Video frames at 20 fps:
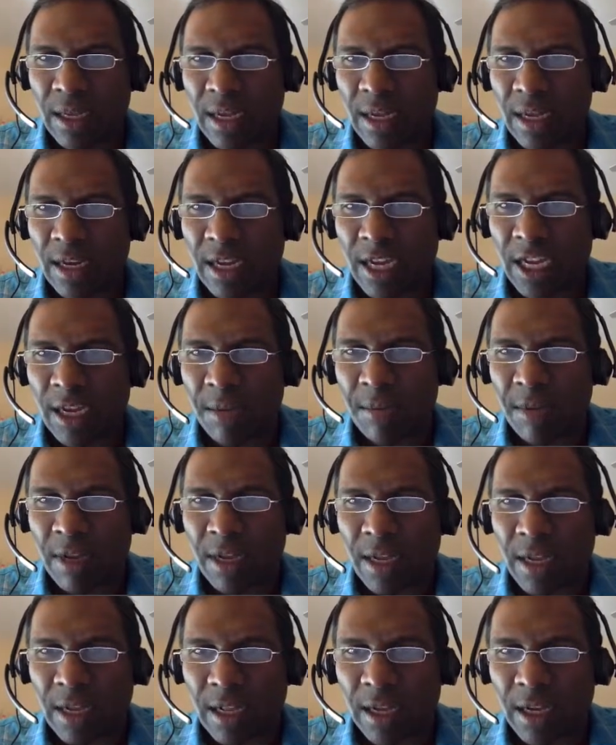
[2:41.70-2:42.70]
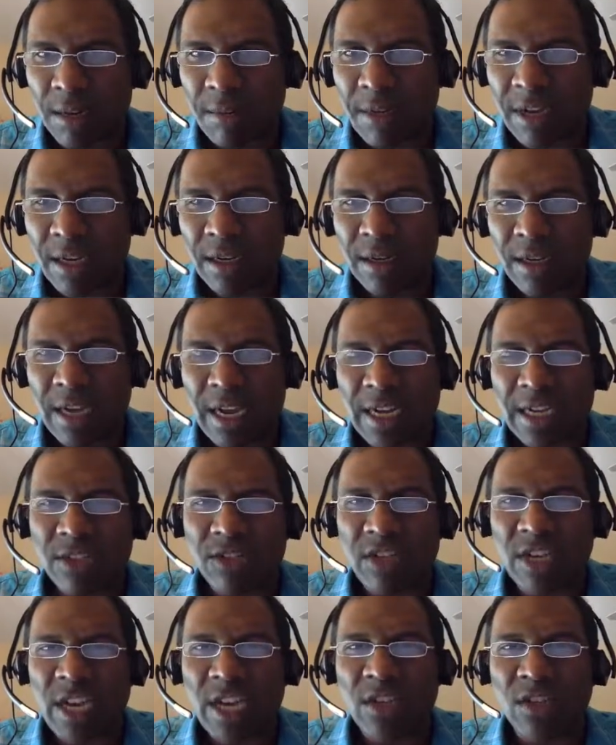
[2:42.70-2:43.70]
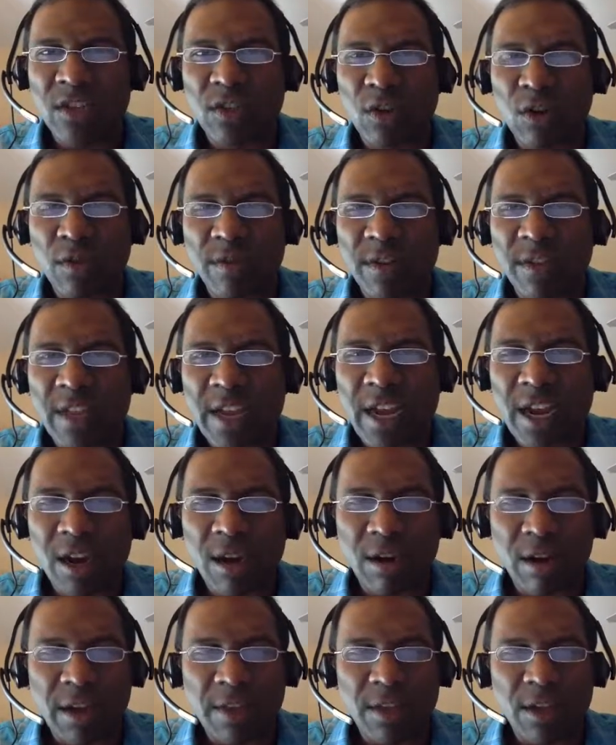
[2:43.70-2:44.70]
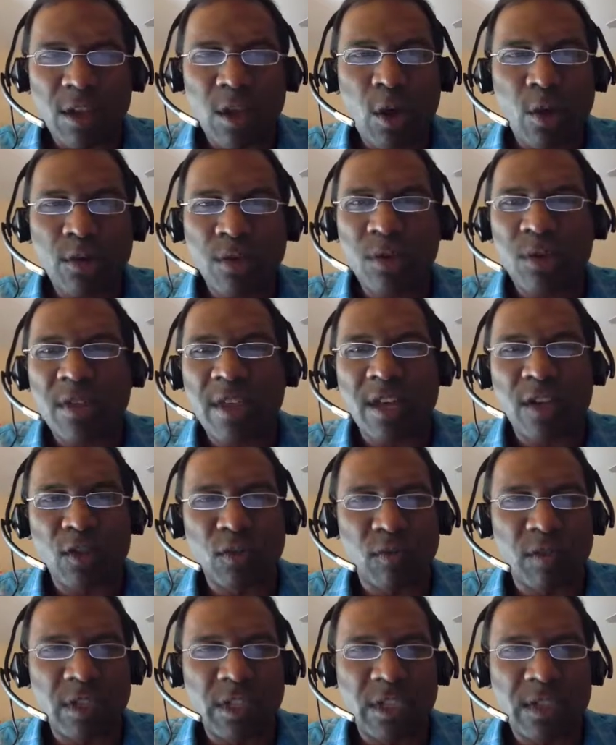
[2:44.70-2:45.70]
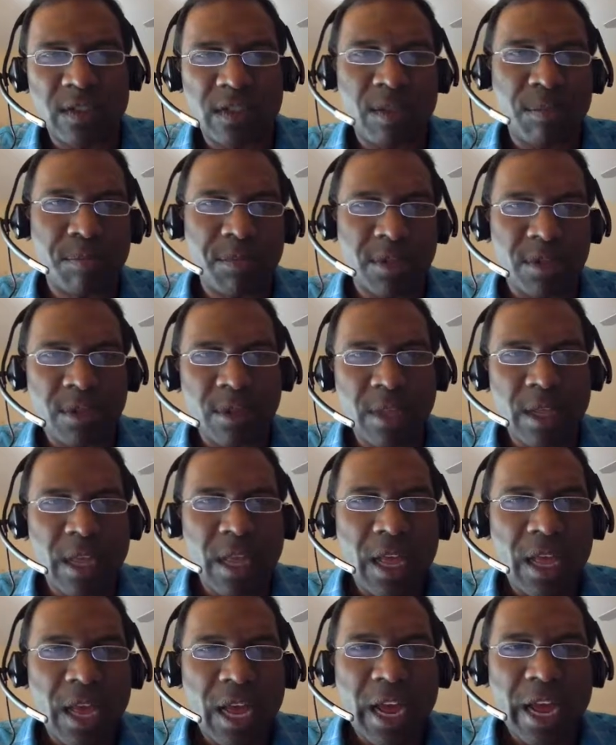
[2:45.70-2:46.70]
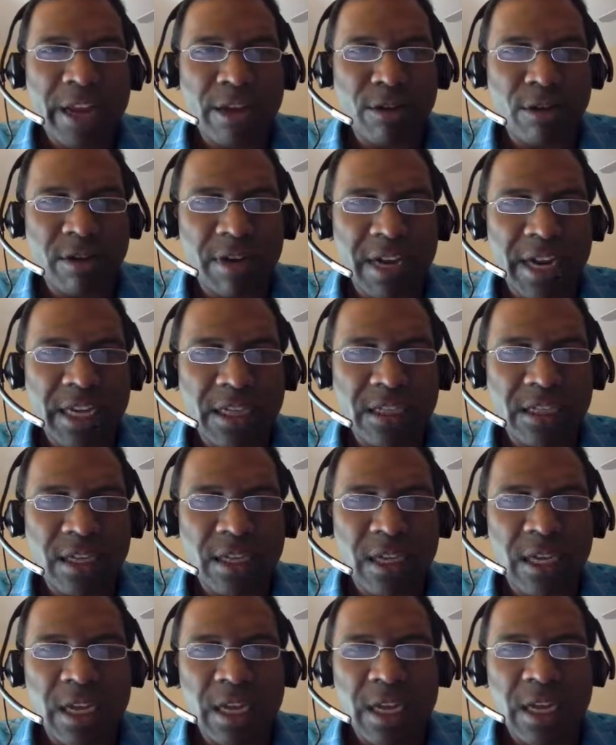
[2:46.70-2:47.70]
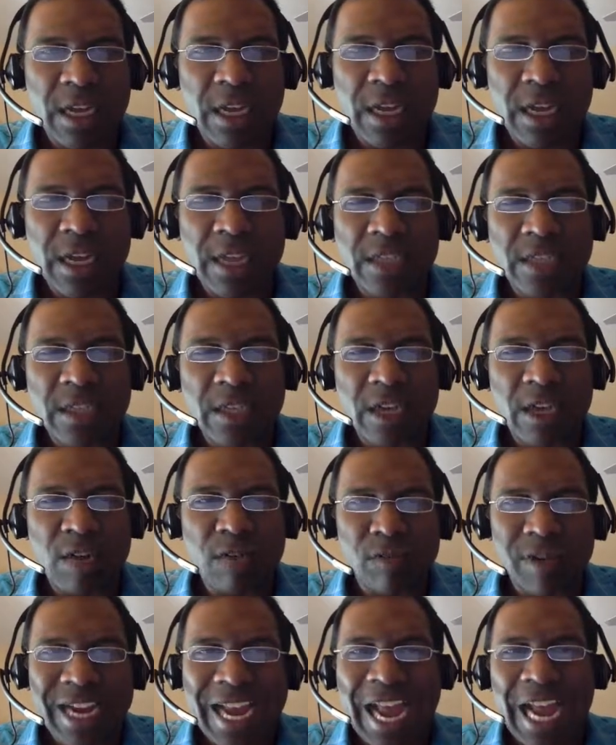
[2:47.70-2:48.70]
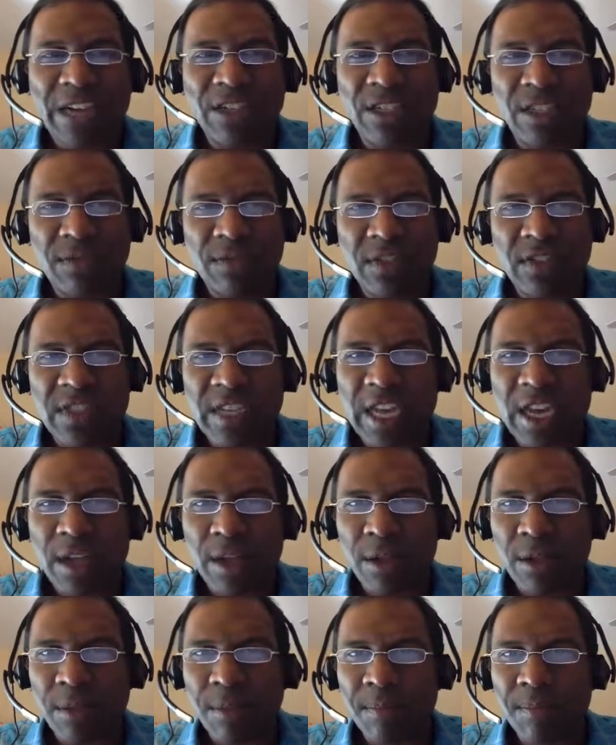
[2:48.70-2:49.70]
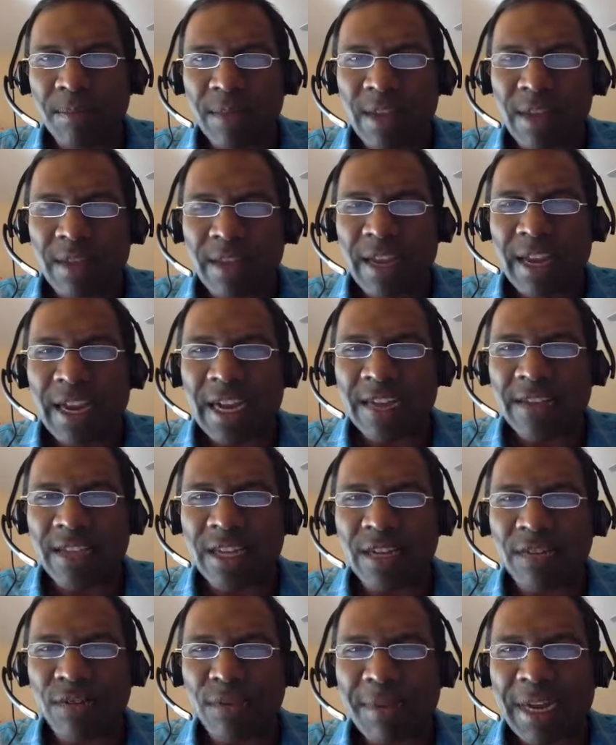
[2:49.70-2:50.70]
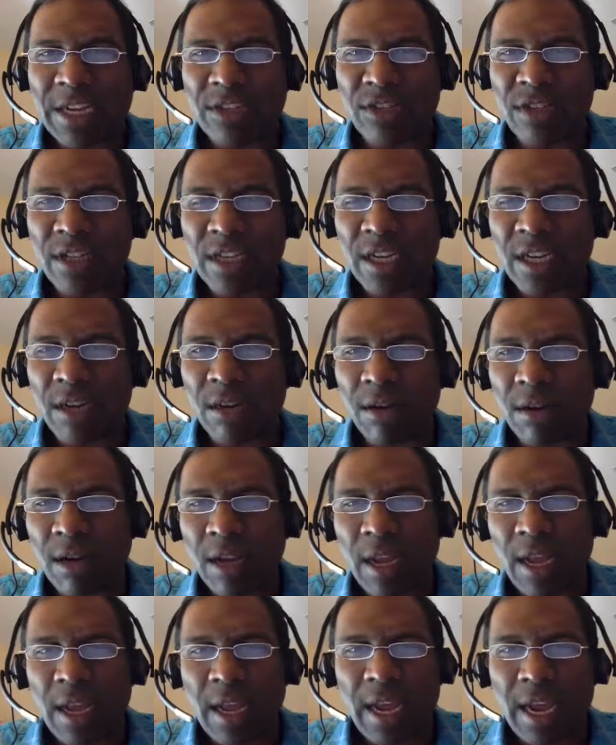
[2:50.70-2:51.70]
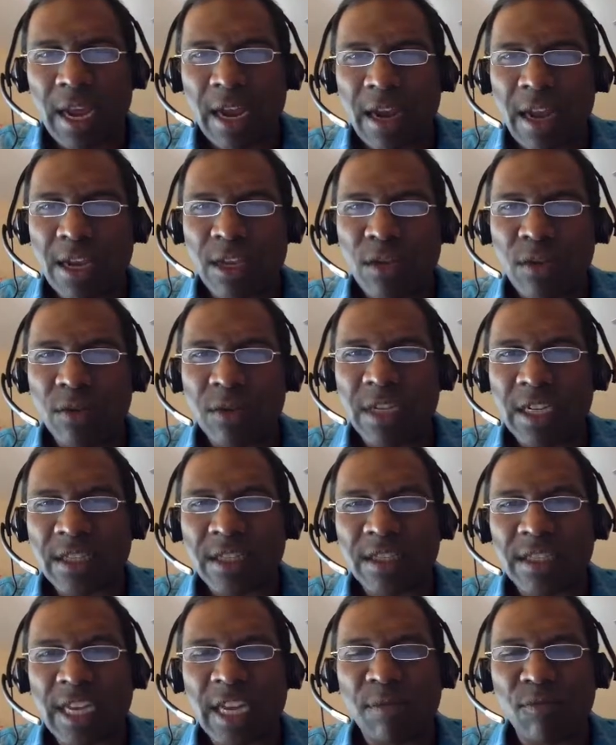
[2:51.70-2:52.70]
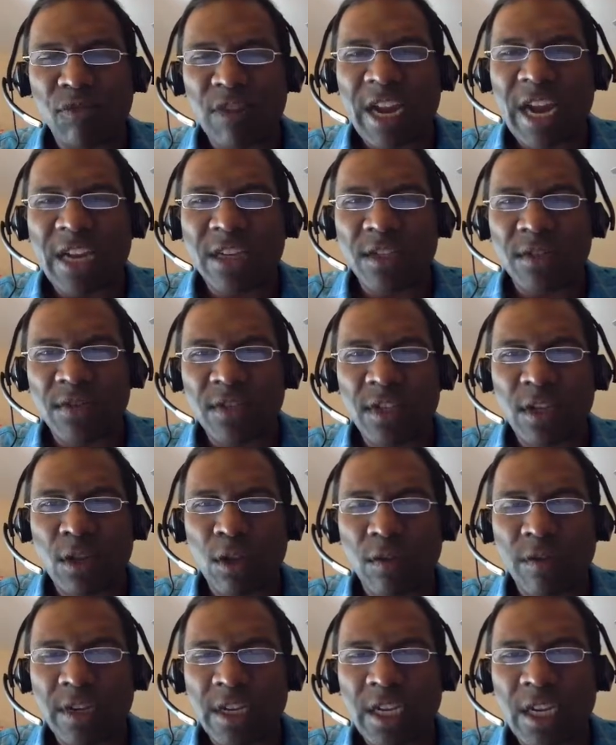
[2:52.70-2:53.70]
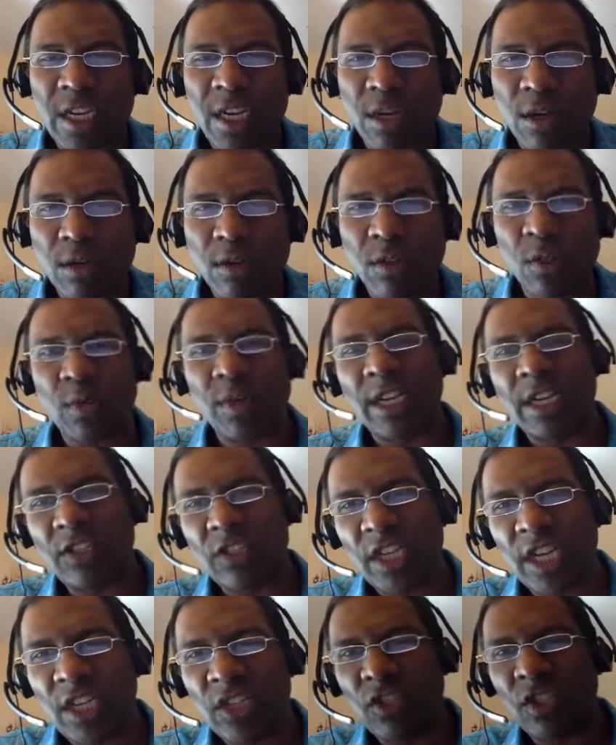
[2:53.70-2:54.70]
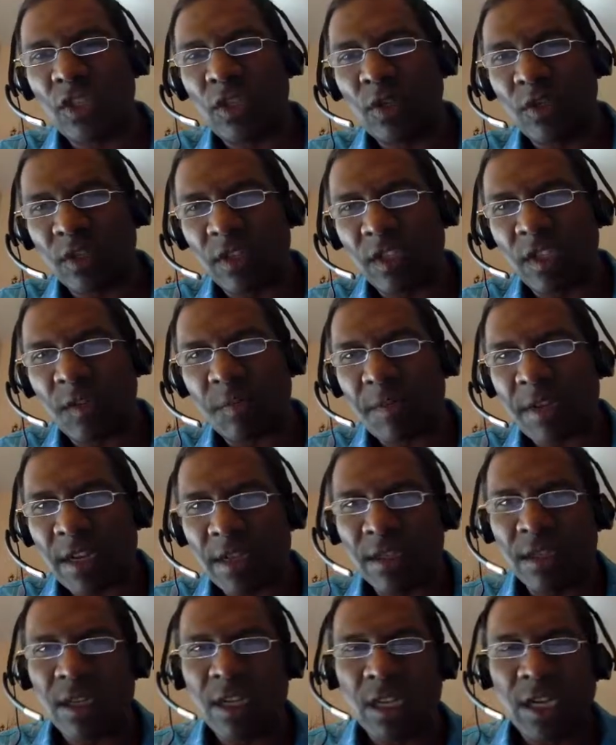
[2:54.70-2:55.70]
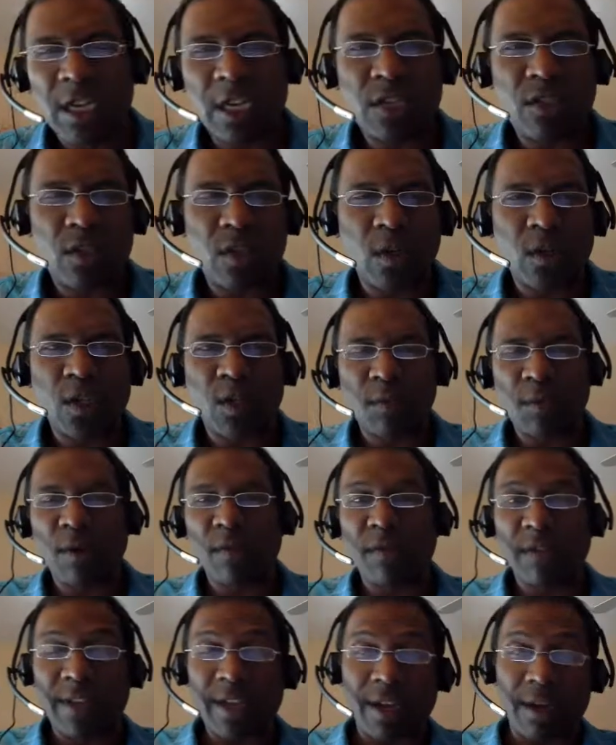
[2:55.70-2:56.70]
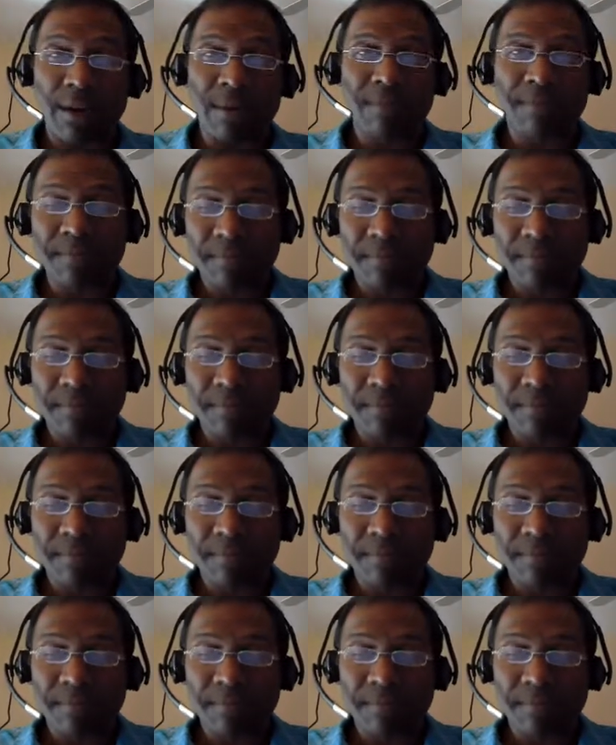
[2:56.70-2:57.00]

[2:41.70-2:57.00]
a name, I click a button, and it changes it over there. And the code to do that is really simple. I create a reactive cell that has that information here, and I use that same reactive cell over here. So when I change it using this button, it shows up over there.